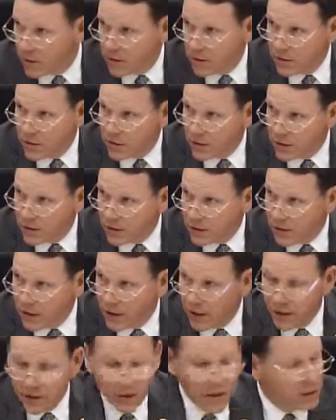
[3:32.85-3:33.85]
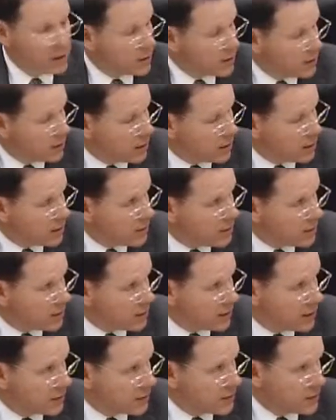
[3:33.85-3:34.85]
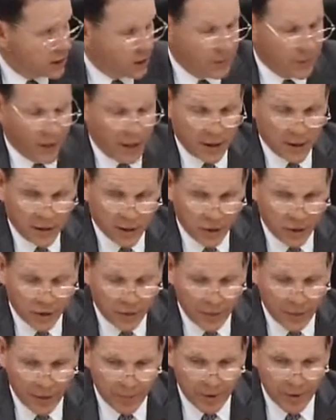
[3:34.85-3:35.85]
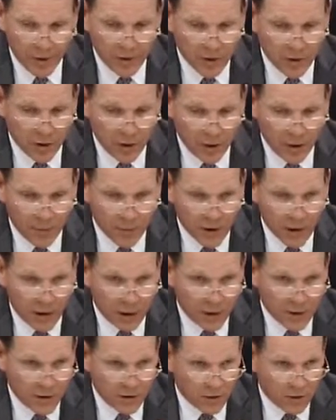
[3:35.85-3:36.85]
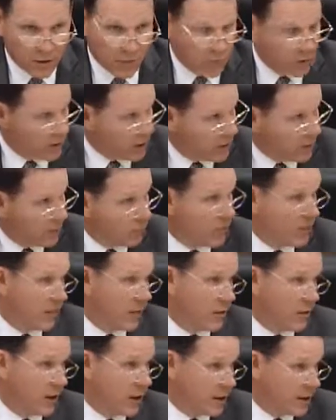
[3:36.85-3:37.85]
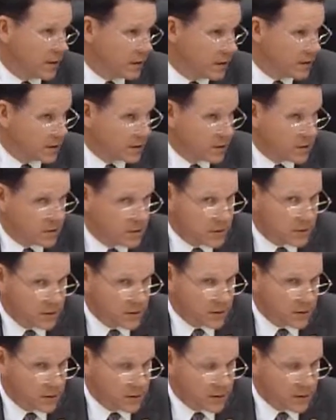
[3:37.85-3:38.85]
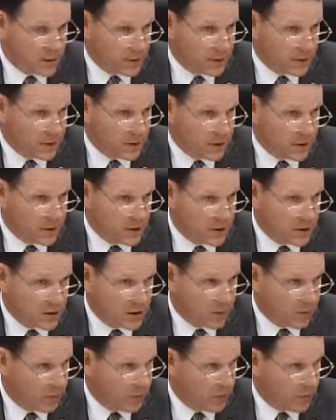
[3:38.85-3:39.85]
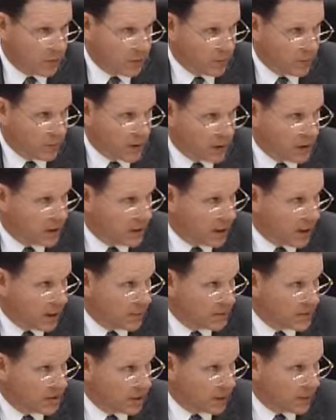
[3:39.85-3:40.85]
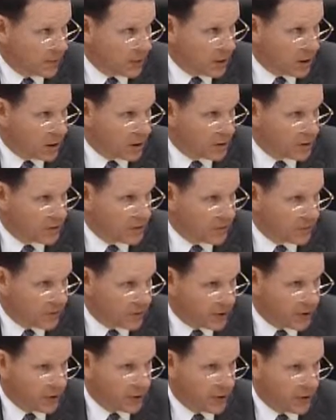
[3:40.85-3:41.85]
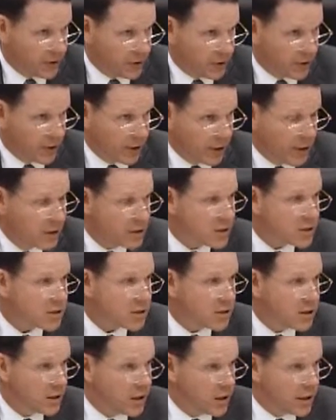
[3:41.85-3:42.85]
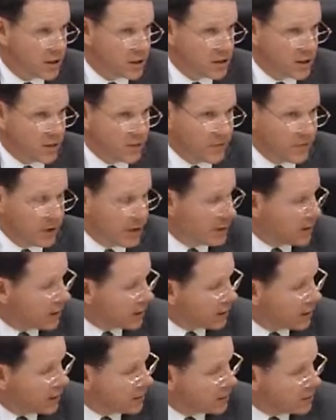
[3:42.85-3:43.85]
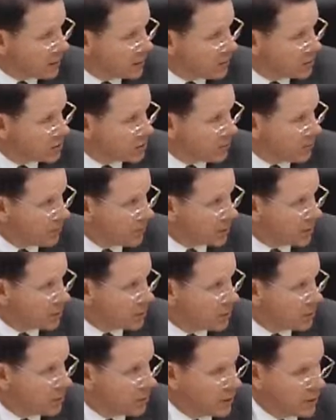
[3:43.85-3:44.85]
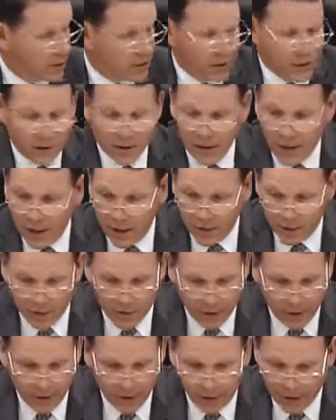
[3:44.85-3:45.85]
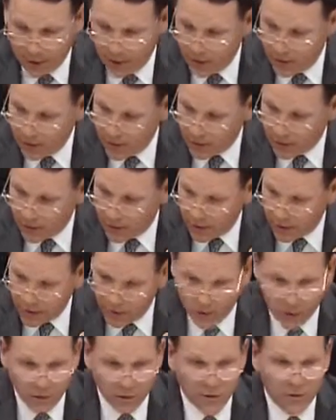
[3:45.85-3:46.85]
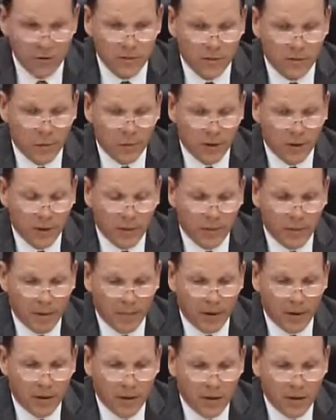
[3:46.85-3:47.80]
Seeing none, I think the gentleman has a good amendment. Startup costs are one of, and we've heard that in this committee room many times. Startup costs are very, very tough, and I think anytime those can be included in this analysis, I think that's a good thing. So I do support the amendment.